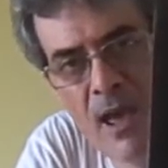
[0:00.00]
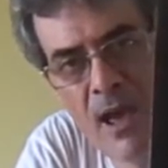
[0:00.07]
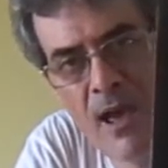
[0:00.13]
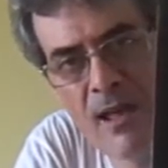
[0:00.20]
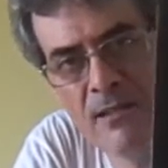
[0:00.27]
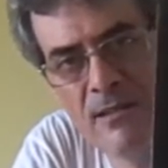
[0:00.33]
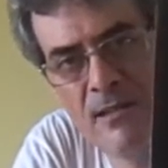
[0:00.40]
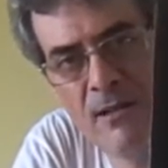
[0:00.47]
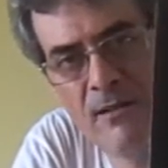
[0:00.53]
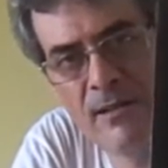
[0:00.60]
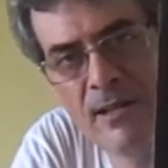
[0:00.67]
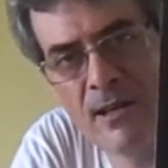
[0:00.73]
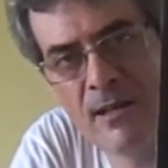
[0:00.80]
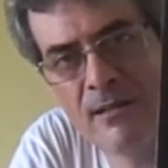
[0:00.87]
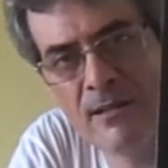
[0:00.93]
and
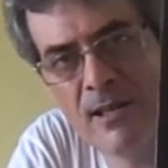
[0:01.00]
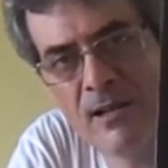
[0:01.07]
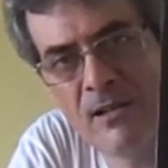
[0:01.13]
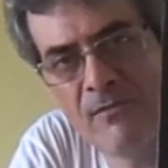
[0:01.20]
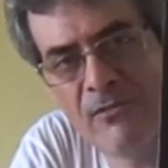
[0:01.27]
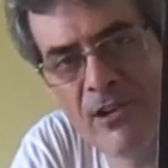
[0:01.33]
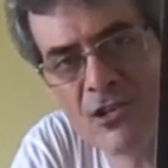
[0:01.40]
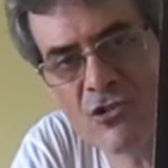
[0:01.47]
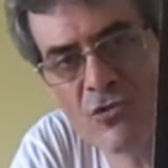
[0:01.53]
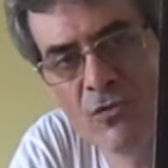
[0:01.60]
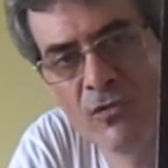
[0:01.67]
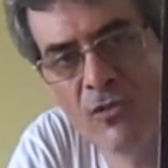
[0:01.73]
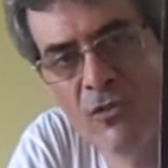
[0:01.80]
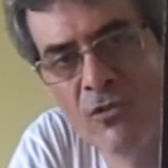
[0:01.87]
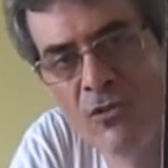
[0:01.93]
the reflection
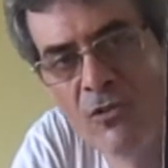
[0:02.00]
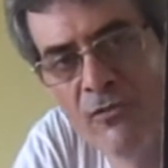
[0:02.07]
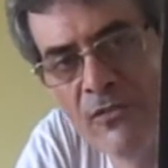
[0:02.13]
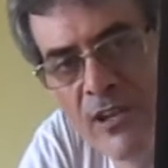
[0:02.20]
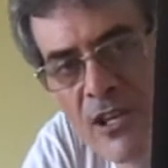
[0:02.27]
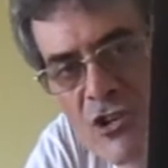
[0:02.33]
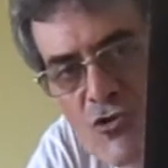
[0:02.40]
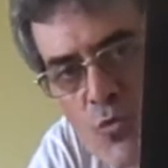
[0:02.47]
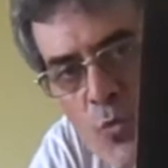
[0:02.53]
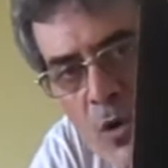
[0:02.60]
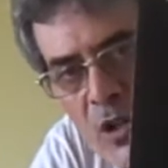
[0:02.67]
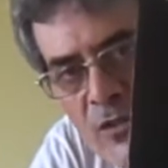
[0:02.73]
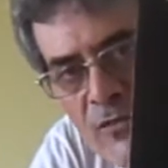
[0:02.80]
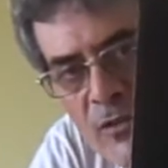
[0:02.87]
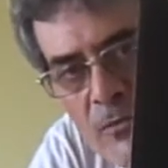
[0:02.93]
of each
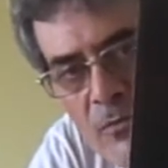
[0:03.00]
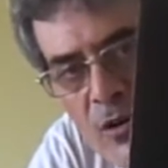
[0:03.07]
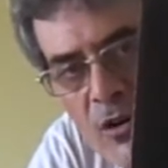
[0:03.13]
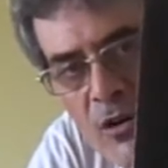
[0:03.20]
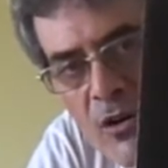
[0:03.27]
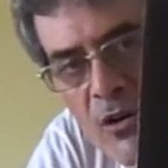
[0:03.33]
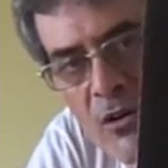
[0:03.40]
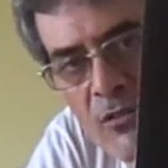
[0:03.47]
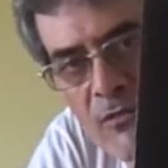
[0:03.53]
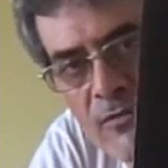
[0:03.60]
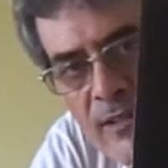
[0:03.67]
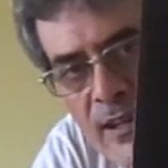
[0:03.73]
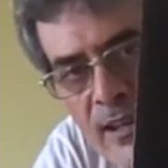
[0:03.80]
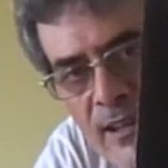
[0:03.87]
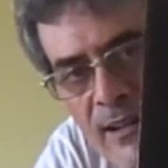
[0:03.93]
one of them on
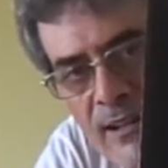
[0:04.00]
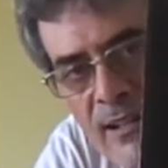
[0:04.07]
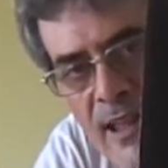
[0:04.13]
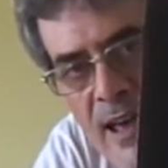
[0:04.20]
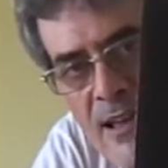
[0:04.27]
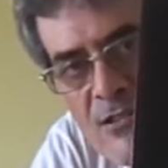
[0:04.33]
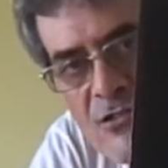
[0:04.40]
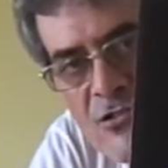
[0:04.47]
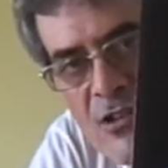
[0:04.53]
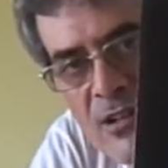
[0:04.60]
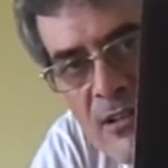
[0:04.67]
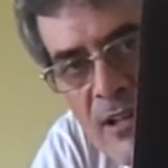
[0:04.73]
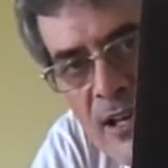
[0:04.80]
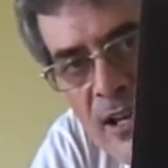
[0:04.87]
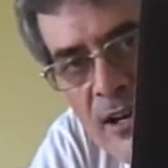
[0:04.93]
the glass. Check
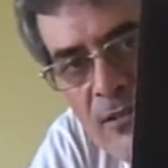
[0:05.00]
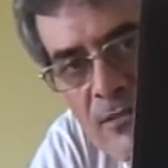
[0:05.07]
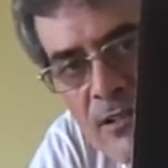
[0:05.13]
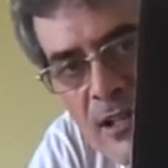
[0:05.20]
that out.